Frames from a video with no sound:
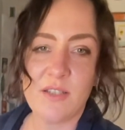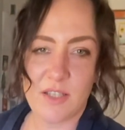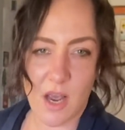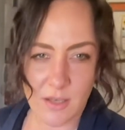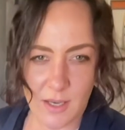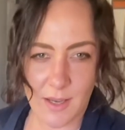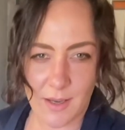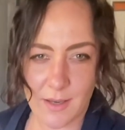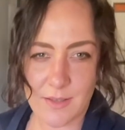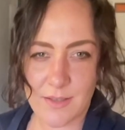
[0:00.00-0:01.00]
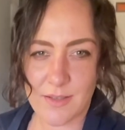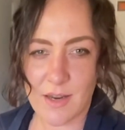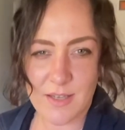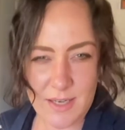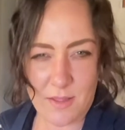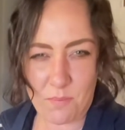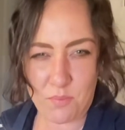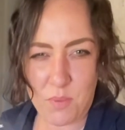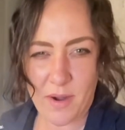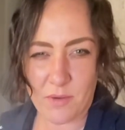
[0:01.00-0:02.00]
dunking the
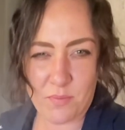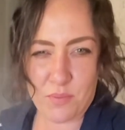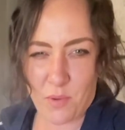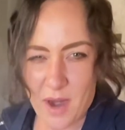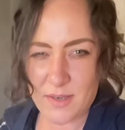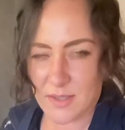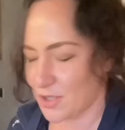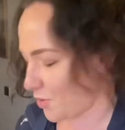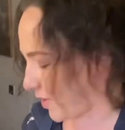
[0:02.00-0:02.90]
buttered bread into